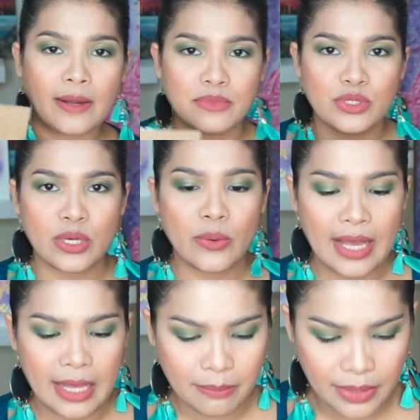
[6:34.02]
I'm so
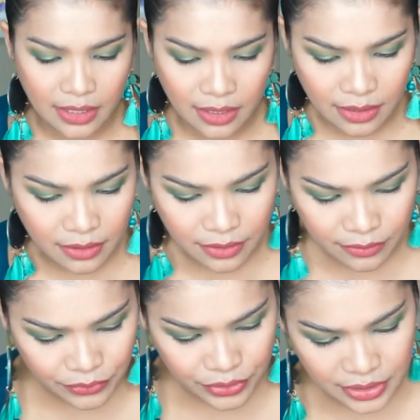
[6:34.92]
happy
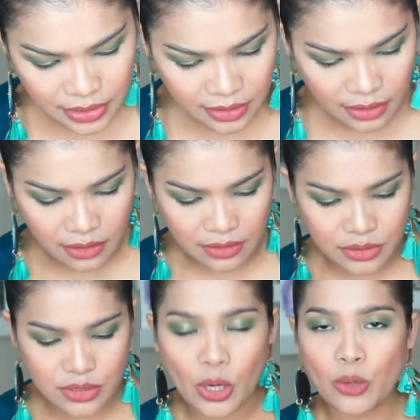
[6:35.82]
for the
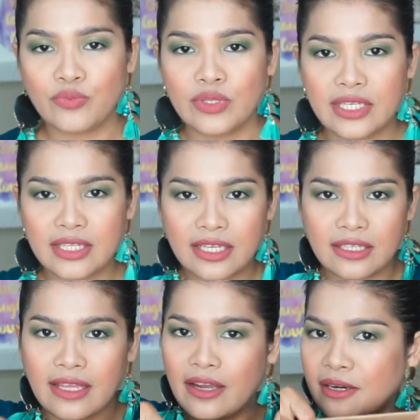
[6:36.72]
colors. Hopefully
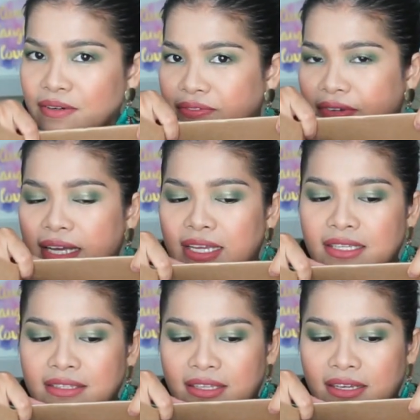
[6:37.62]
they are
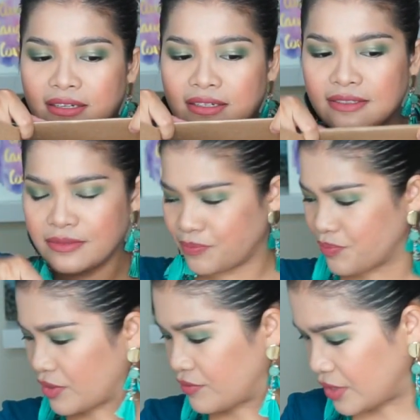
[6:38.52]
fine, they are
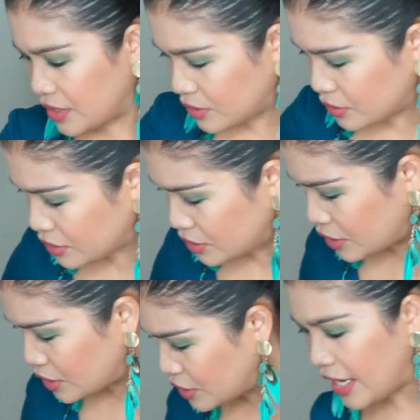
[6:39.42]
very good.
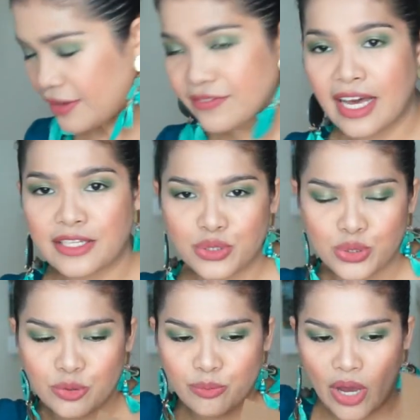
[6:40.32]
I got
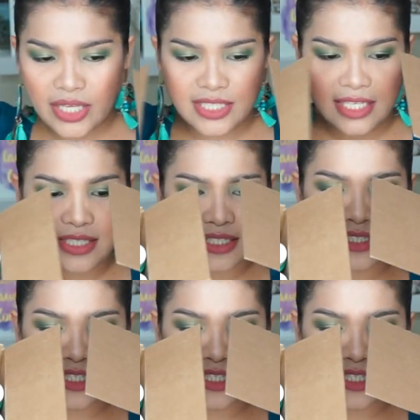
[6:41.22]
2 boxes.